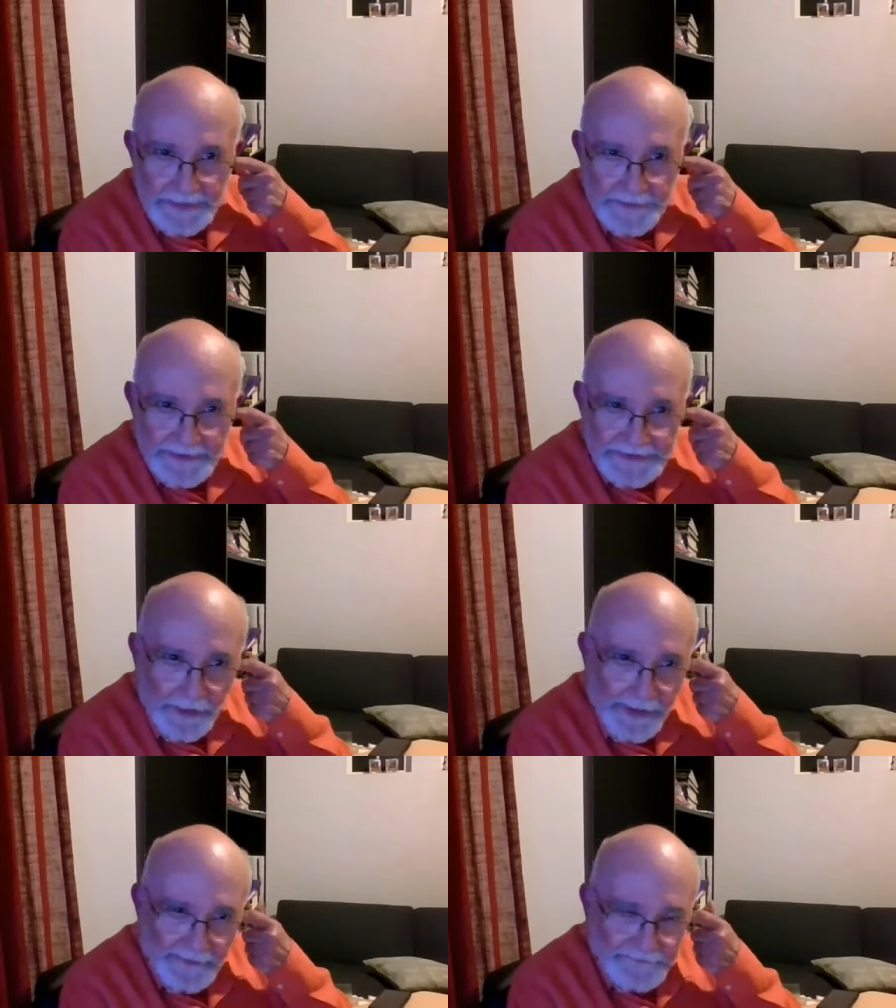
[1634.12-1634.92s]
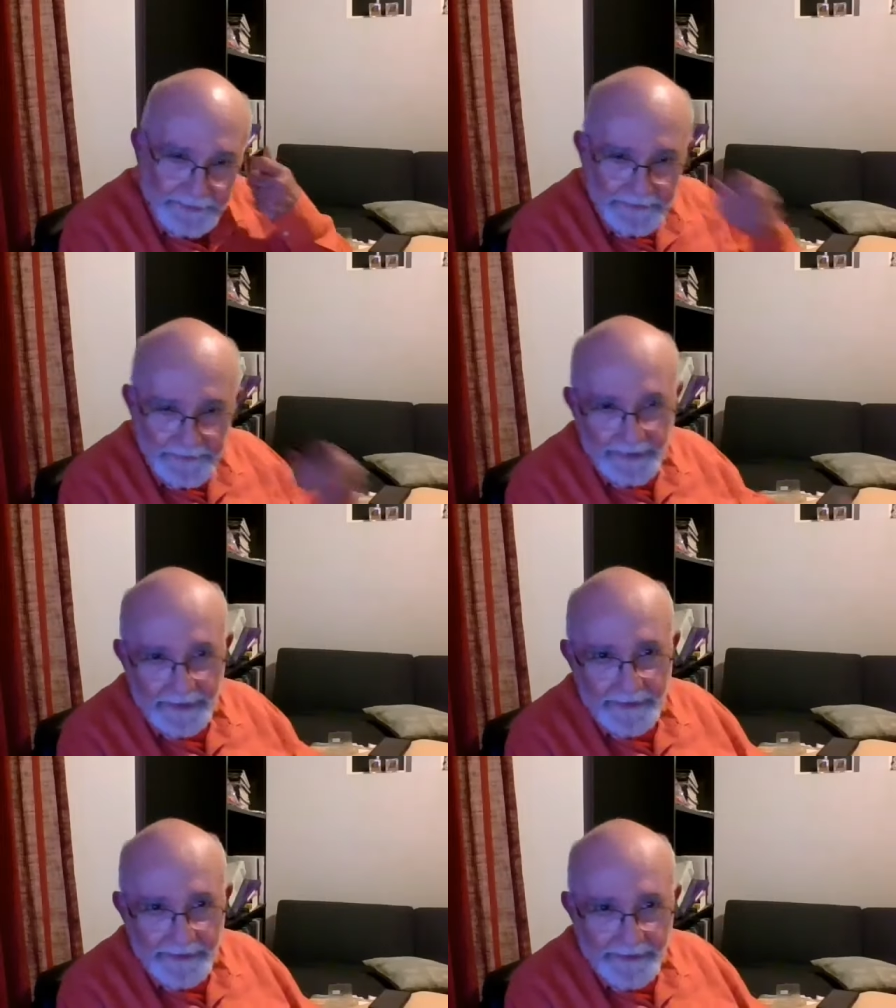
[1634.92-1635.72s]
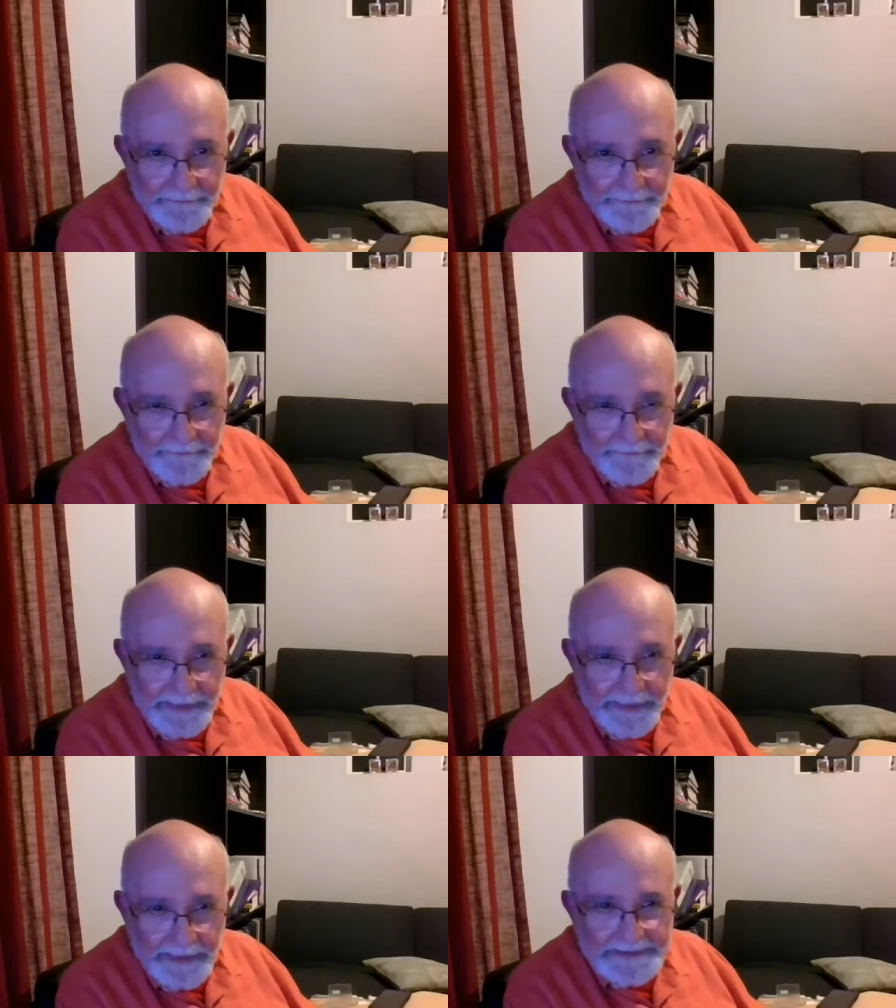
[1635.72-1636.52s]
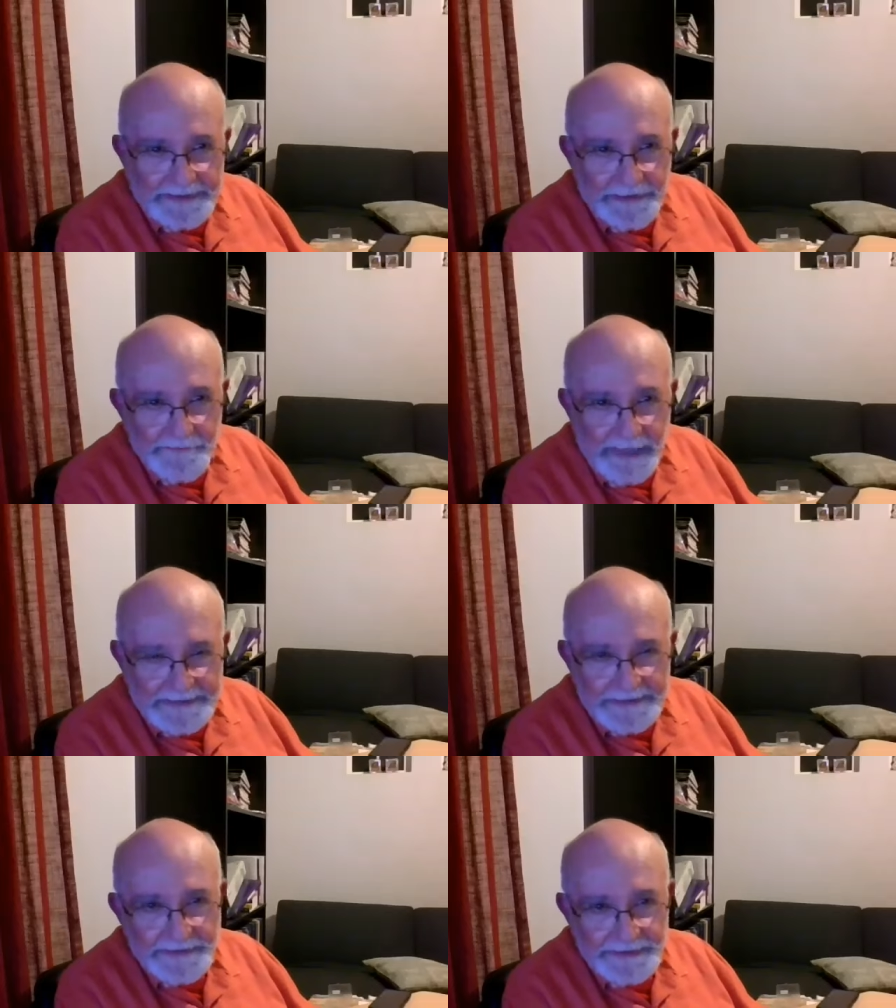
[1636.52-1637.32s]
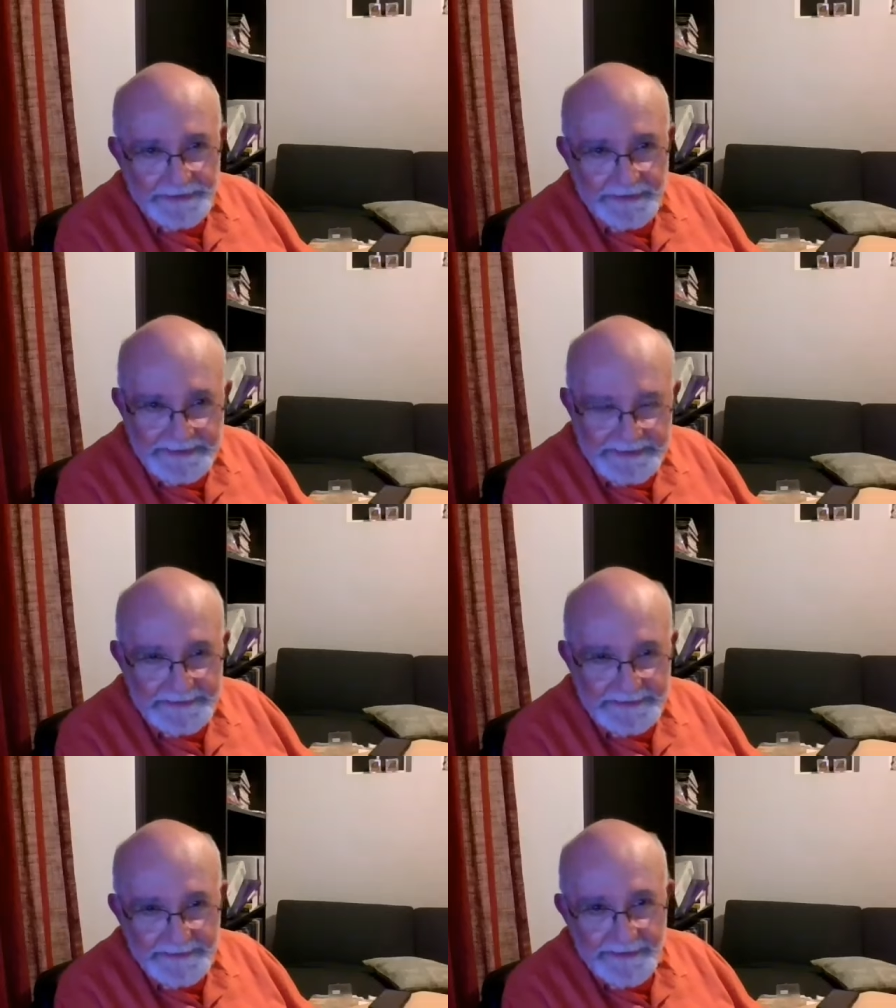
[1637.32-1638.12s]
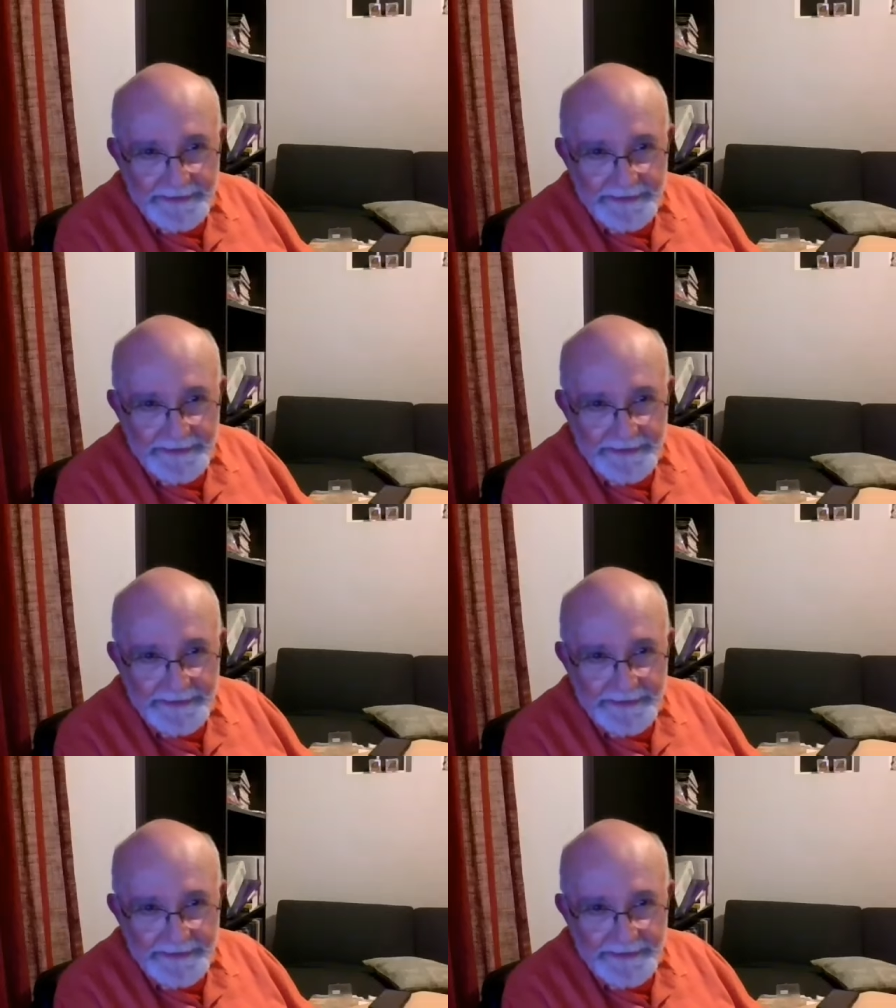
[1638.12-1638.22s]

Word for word: So there's often, because they're messengers,